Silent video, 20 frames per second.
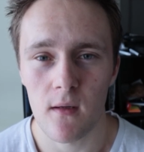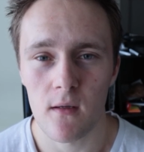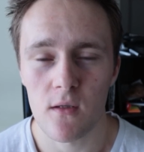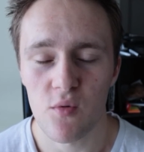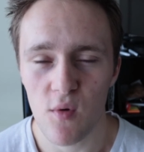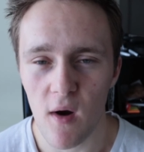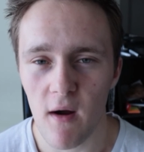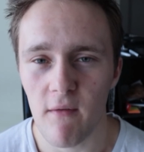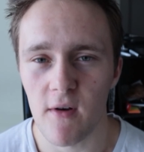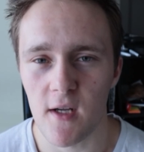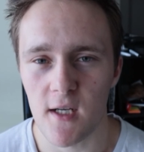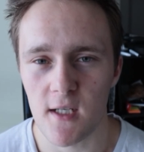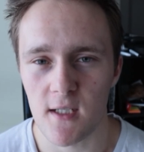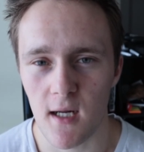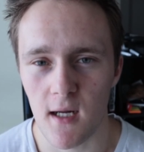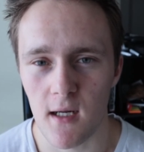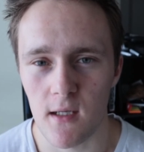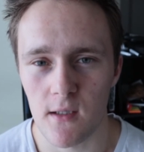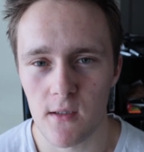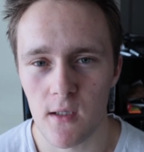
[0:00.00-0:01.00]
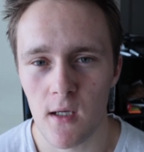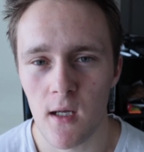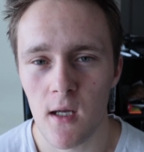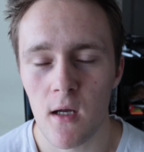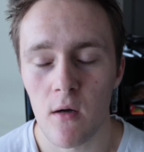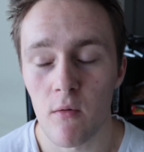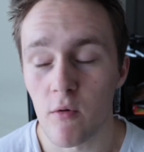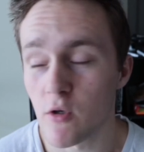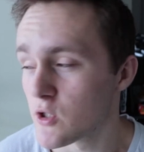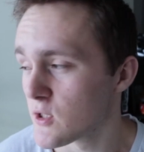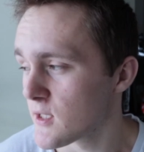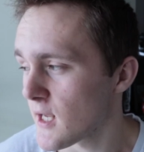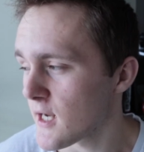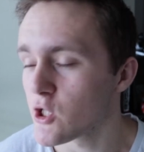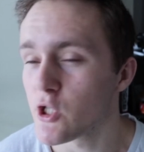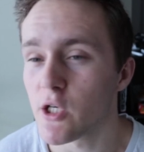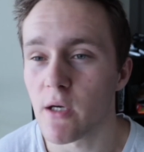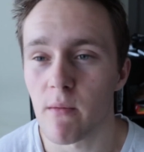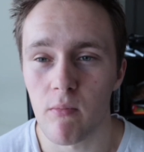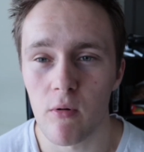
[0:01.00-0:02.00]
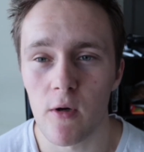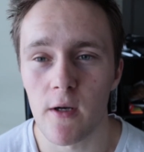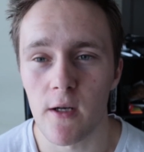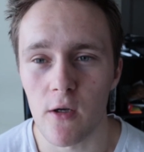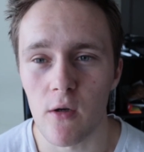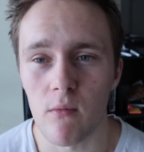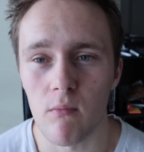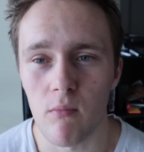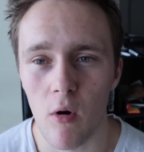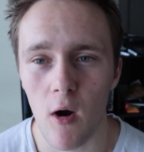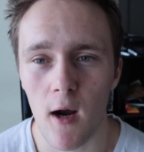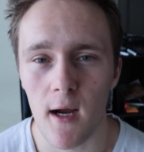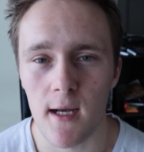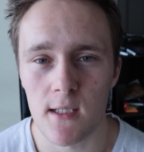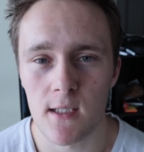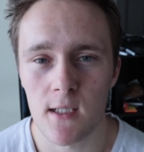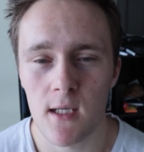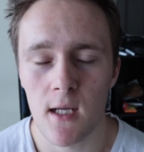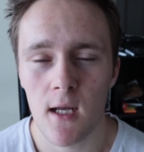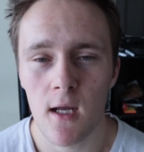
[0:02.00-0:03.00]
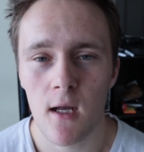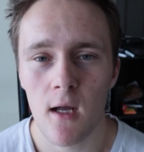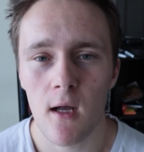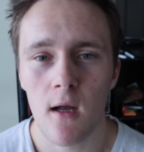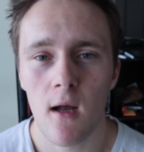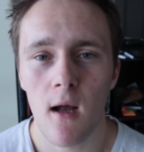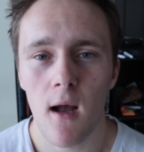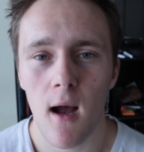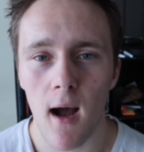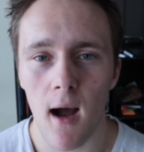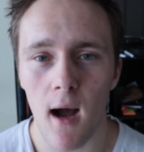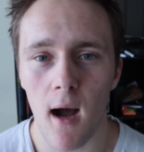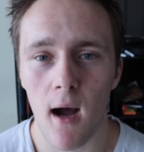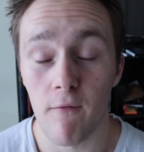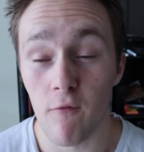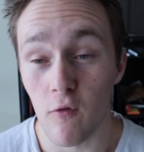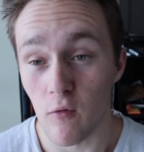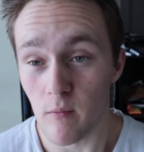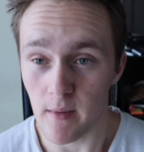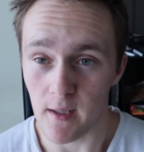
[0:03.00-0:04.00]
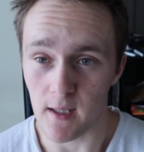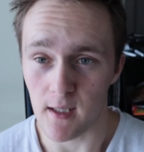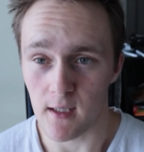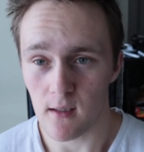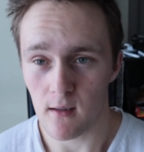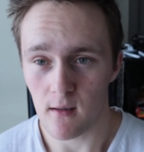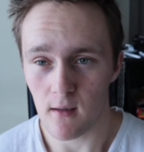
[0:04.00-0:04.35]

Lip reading: 12 decks of cards, which is actually a pretty good price for me.